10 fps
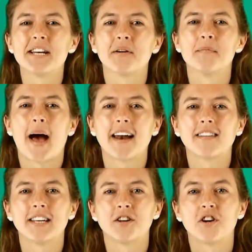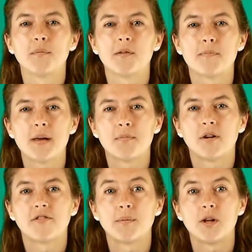they were battling a group of
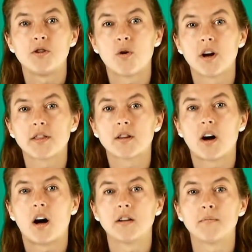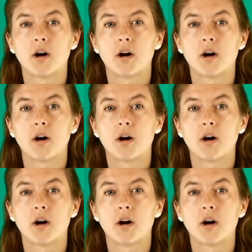people from the north called